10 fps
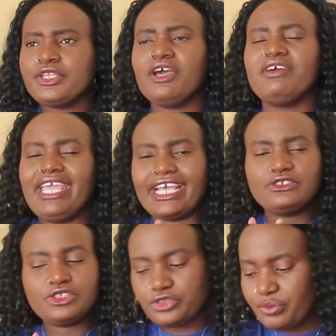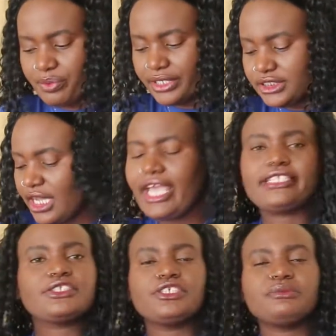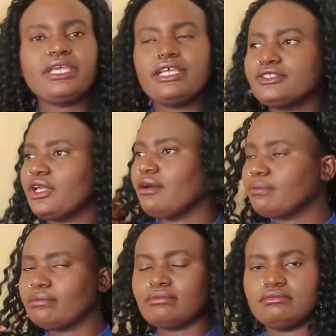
do you have an extra toothbrush? Excuse me, do you have...